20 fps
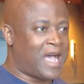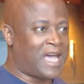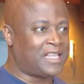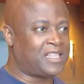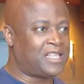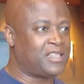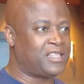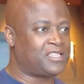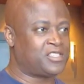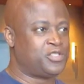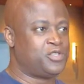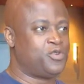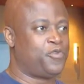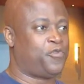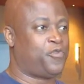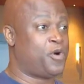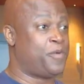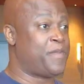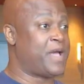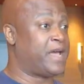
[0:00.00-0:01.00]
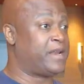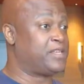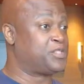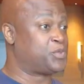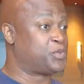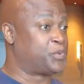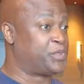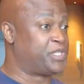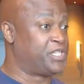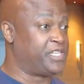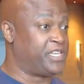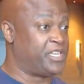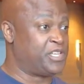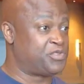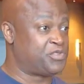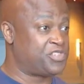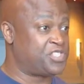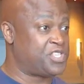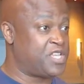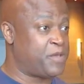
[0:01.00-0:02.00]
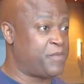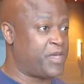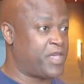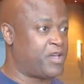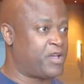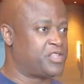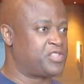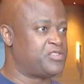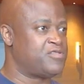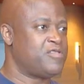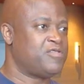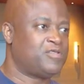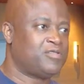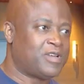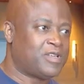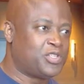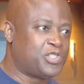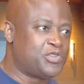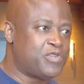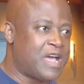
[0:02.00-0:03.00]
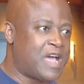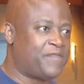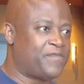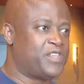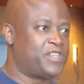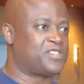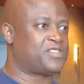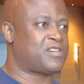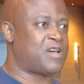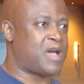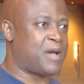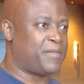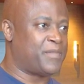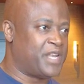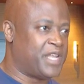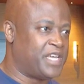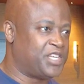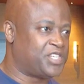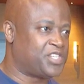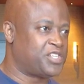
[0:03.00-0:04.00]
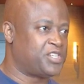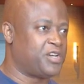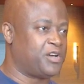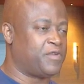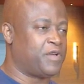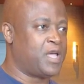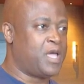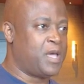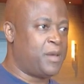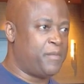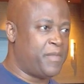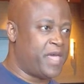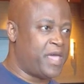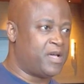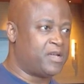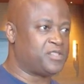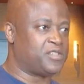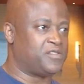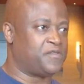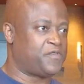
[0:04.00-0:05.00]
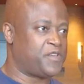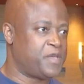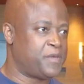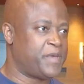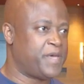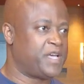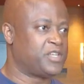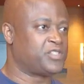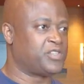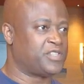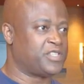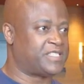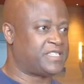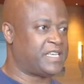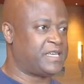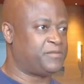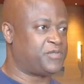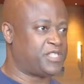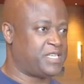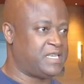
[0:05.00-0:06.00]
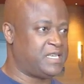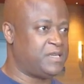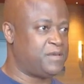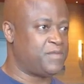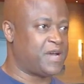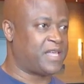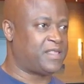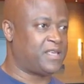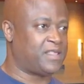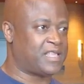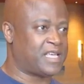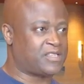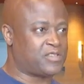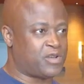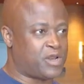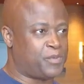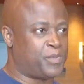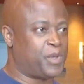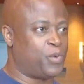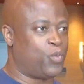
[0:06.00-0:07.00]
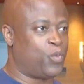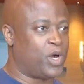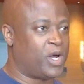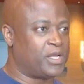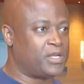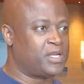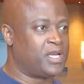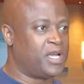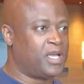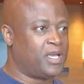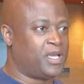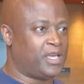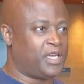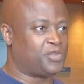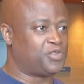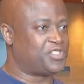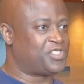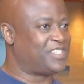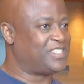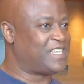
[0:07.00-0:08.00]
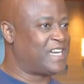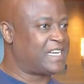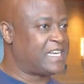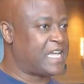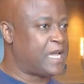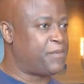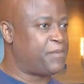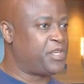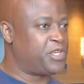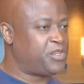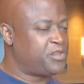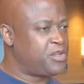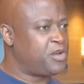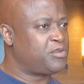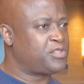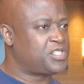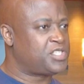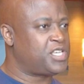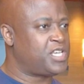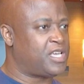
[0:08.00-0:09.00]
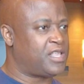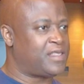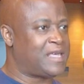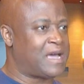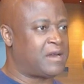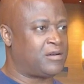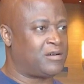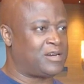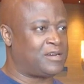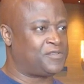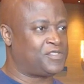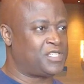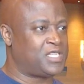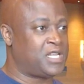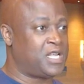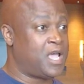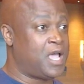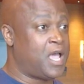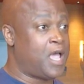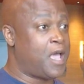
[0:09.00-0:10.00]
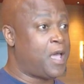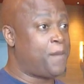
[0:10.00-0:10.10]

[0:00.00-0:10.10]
I think this new format is really interesting because you do have this combination of males and females on the same team. I think that's going to be one interesting dynamic. You don't see it that often,